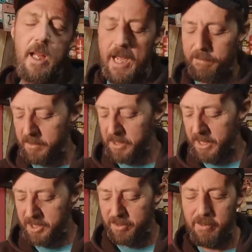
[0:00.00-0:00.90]
After
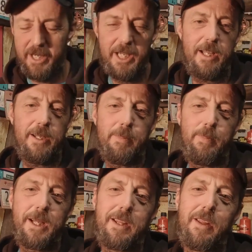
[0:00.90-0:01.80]
stage 3,
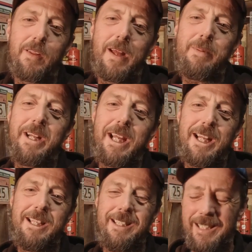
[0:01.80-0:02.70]
back to the climbing again.